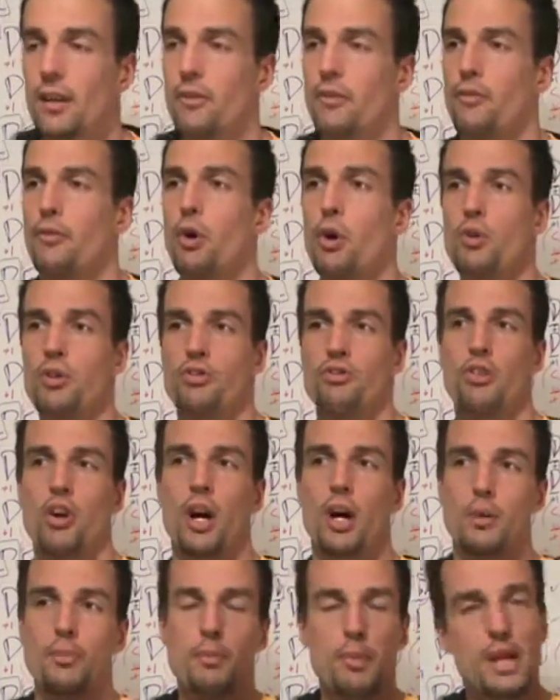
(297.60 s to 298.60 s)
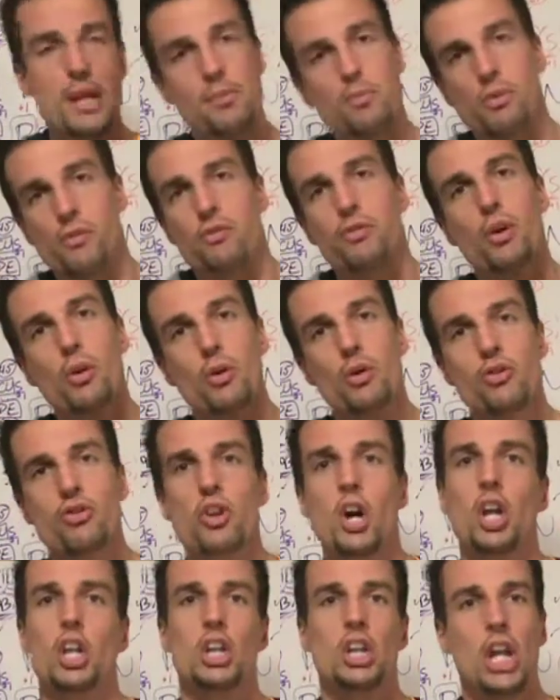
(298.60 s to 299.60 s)
focus on people, focus
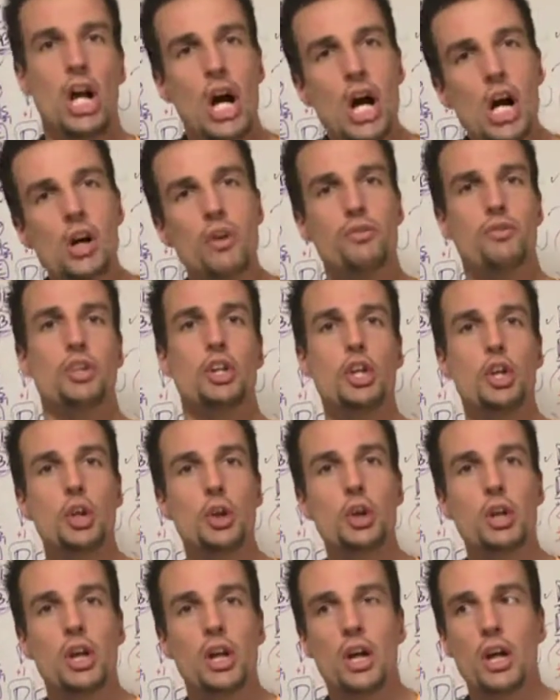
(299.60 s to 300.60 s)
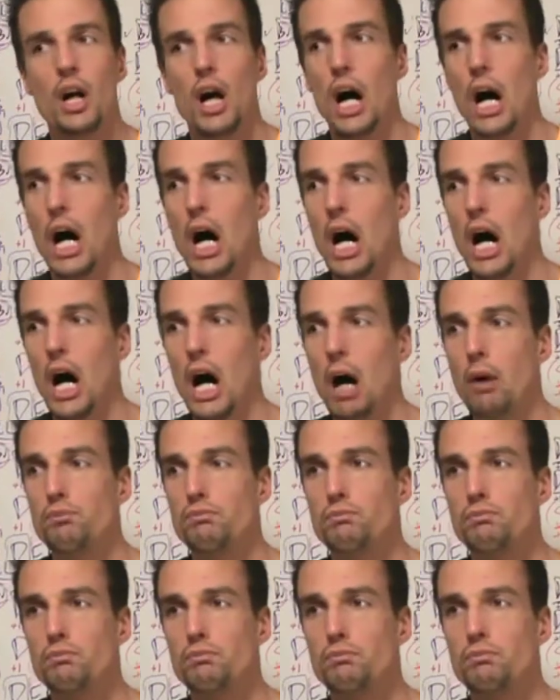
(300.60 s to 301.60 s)
on love, dude. Um,
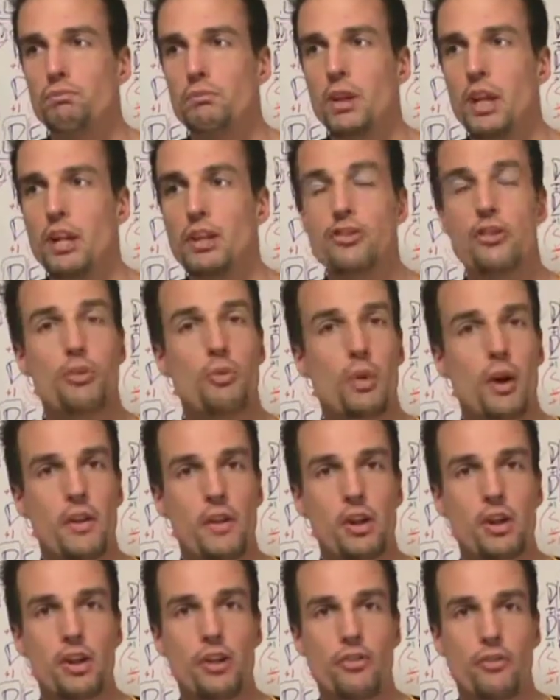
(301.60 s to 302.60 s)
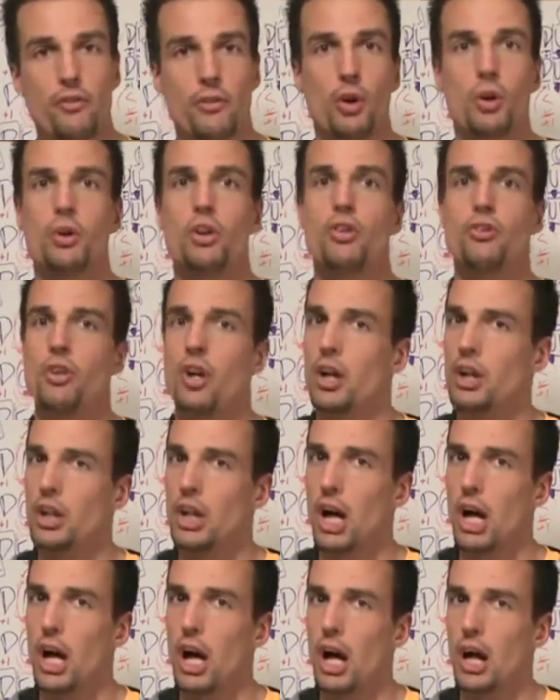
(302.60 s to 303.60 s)
it's where the good focus on
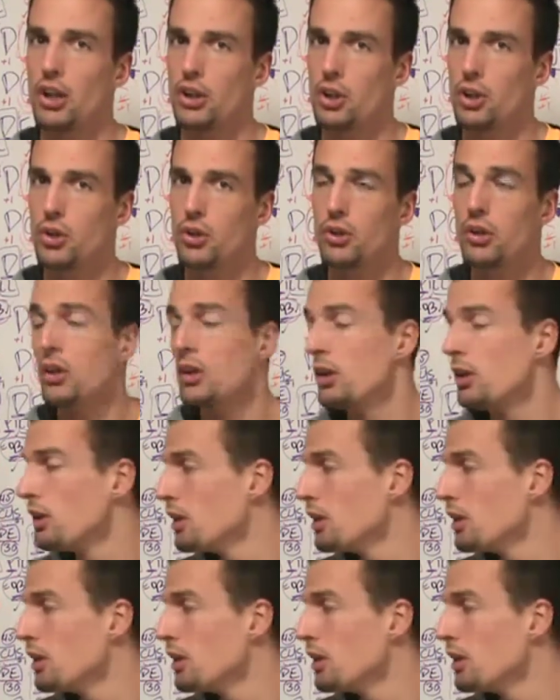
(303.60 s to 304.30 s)
God, dude.